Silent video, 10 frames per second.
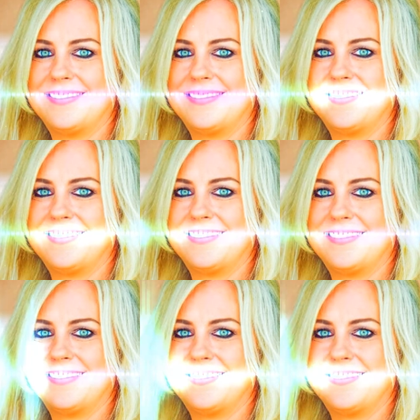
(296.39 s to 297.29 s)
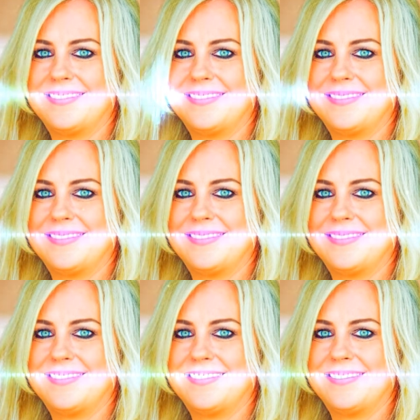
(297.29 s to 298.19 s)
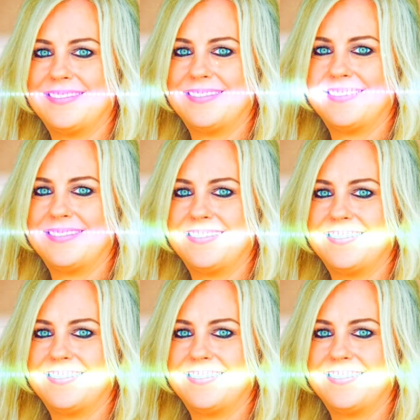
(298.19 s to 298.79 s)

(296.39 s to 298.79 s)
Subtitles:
I want you to imagine this ball of light